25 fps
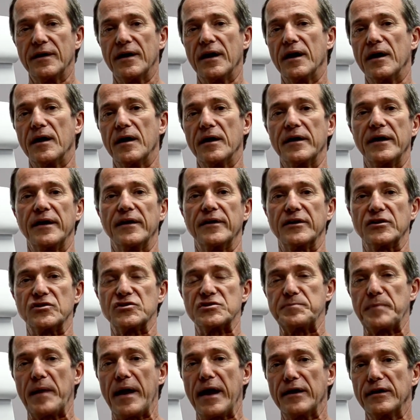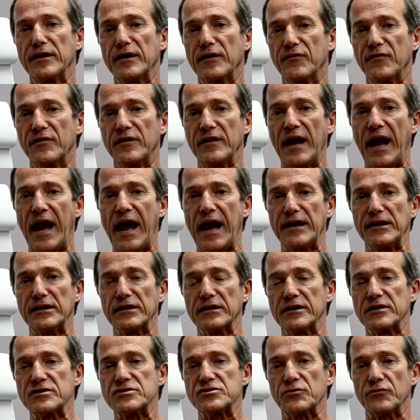and expanding the
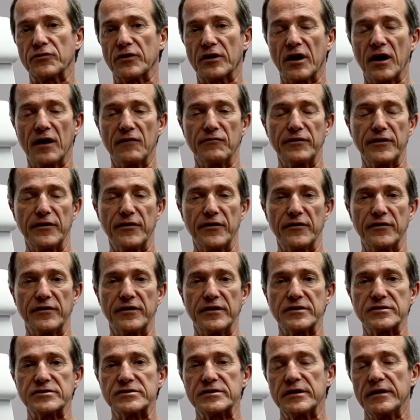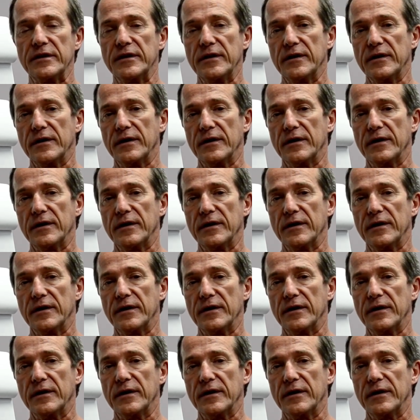annulus or the covering of the disc,